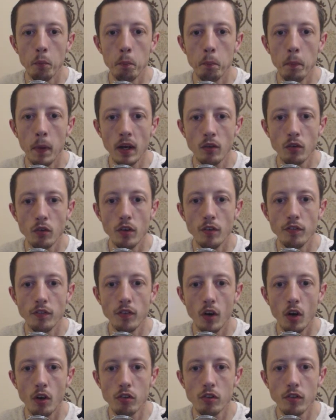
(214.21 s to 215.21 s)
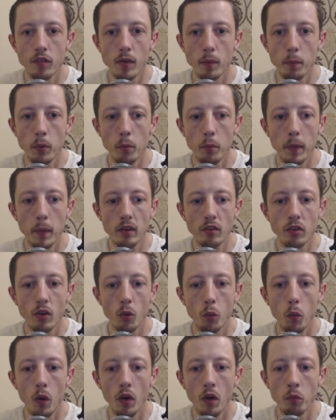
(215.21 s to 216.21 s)
macro 4. So if I put macro
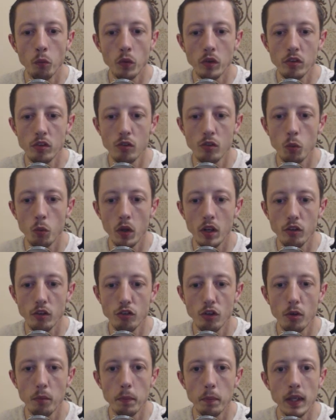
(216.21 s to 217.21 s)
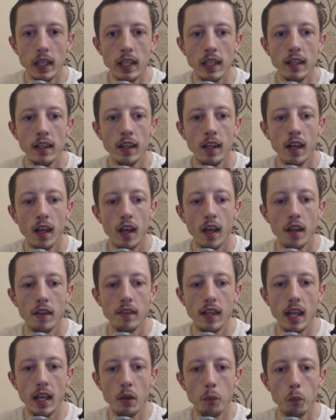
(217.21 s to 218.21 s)
1, which is what it should be,
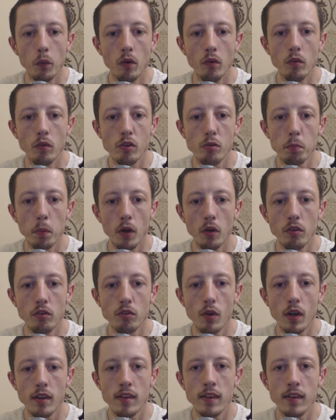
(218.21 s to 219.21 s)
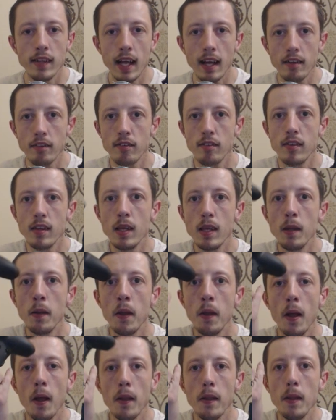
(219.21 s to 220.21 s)
then it will respond. So that's the
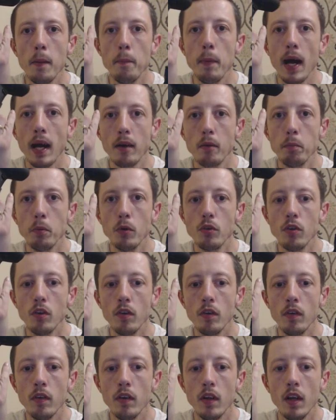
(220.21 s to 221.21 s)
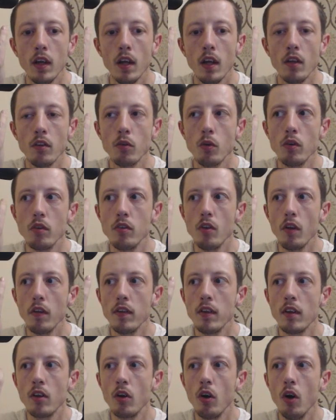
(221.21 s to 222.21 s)
back button. So it's not the
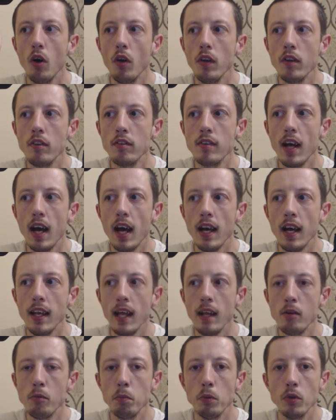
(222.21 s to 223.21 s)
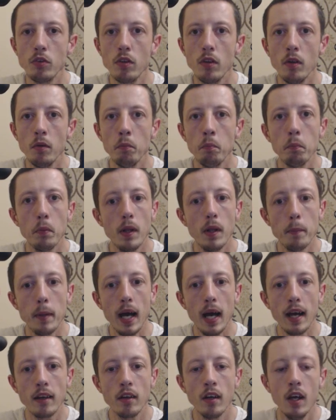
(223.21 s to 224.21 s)
corner side edge button, but the
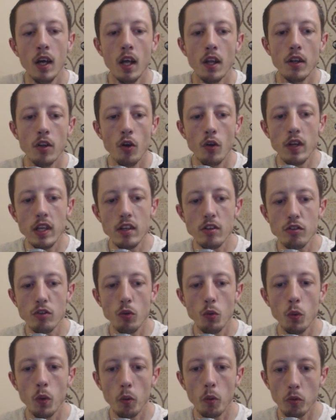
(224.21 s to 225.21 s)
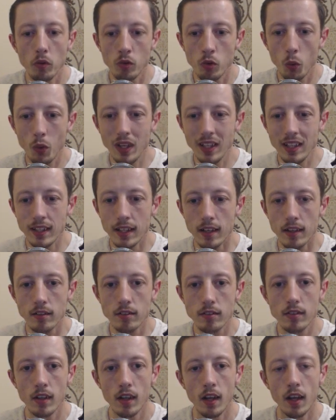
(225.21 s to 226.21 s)
back. The only issue doing this,
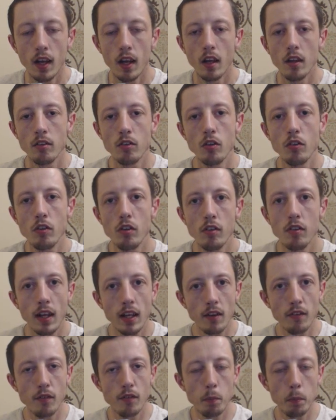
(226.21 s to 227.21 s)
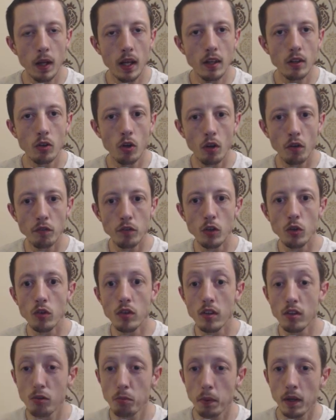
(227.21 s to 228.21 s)
such as like if you're playing Call of Duty
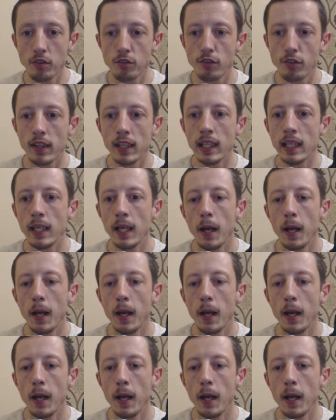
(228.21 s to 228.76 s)
especially,